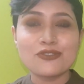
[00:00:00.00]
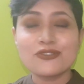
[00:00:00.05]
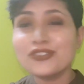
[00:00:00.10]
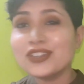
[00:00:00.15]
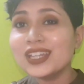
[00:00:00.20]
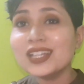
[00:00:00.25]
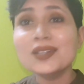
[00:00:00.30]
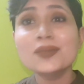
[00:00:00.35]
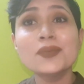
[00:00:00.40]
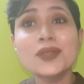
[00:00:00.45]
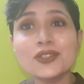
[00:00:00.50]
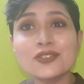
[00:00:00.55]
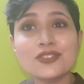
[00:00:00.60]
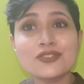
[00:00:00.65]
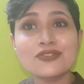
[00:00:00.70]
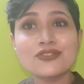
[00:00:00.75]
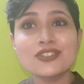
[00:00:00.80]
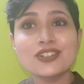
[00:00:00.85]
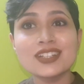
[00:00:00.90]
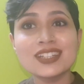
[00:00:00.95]
feel
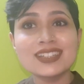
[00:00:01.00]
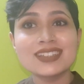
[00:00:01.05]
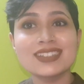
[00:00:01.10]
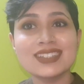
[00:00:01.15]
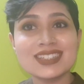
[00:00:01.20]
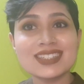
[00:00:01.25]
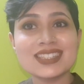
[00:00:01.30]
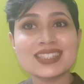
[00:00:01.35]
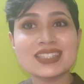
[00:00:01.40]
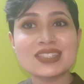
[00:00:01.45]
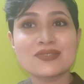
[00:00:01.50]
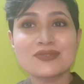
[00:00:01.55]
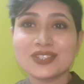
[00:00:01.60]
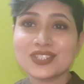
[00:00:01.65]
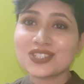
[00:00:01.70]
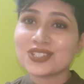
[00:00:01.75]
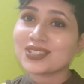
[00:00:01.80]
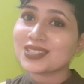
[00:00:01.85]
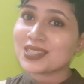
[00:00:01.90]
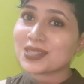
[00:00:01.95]
beautiful in this
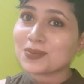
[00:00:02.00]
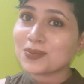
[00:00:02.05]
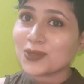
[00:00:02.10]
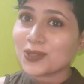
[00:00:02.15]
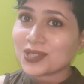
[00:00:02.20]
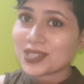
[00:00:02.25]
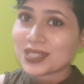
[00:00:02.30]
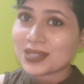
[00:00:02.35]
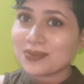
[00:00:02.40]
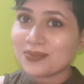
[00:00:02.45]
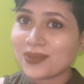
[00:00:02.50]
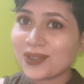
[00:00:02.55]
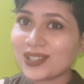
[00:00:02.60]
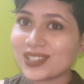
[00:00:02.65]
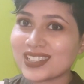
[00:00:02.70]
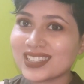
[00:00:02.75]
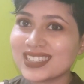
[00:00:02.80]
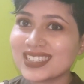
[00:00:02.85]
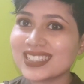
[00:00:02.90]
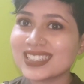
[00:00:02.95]
which is most
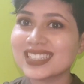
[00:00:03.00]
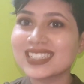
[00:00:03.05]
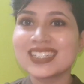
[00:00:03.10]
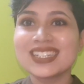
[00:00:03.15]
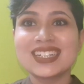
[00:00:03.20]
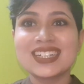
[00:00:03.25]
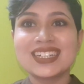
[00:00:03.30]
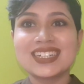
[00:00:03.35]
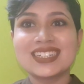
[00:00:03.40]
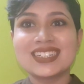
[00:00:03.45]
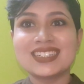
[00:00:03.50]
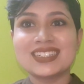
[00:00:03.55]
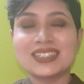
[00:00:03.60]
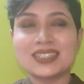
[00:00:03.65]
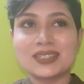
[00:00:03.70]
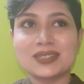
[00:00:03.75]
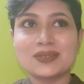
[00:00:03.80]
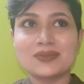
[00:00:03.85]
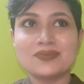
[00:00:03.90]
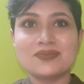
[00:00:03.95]
important
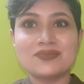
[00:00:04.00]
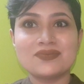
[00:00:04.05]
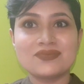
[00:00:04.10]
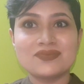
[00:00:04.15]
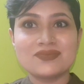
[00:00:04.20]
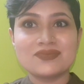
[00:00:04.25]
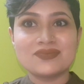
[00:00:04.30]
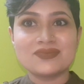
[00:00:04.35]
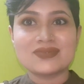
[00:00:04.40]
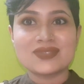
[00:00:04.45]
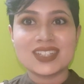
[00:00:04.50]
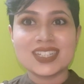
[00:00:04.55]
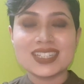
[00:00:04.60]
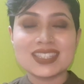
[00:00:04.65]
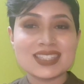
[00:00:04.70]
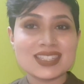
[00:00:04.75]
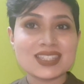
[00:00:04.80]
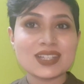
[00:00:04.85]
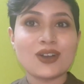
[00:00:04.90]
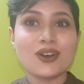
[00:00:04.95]
um,
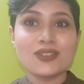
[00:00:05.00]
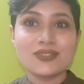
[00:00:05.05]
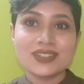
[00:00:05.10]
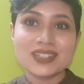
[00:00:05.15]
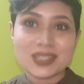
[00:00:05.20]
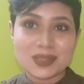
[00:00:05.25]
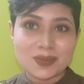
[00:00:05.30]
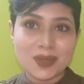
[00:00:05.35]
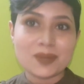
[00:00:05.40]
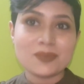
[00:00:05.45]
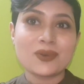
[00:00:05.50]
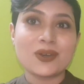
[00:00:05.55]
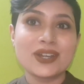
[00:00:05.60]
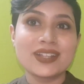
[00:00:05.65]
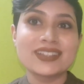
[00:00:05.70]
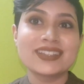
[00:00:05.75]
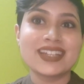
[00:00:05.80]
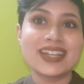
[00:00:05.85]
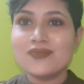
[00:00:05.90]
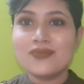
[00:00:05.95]
it's always my
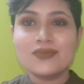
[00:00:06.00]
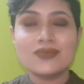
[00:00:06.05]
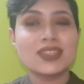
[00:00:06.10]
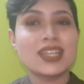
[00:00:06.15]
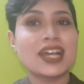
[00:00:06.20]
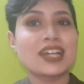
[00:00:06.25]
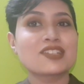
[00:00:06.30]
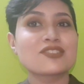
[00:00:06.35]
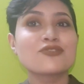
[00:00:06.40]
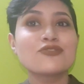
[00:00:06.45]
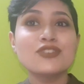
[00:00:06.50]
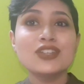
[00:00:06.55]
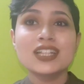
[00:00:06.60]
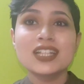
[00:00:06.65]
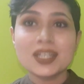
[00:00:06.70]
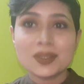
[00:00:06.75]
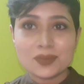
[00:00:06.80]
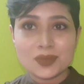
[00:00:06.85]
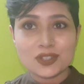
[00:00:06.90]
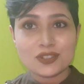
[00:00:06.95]
point that that
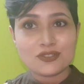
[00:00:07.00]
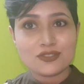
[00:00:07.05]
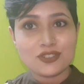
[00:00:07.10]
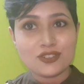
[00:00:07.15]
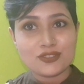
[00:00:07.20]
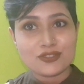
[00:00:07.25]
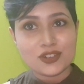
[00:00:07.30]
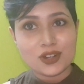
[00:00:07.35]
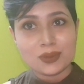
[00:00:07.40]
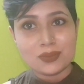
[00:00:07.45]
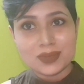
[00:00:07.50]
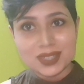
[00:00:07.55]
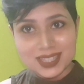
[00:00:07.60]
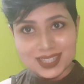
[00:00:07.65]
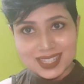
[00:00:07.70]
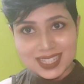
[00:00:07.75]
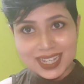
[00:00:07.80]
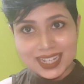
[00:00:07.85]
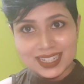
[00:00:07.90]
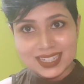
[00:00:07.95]
feeling beautiful from
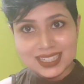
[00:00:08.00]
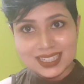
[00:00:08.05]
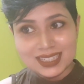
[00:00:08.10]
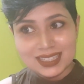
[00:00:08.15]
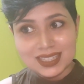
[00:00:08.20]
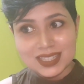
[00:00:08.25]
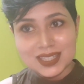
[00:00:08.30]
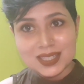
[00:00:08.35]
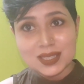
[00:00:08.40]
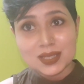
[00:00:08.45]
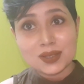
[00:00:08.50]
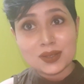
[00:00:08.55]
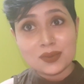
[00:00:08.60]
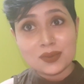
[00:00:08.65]
inside is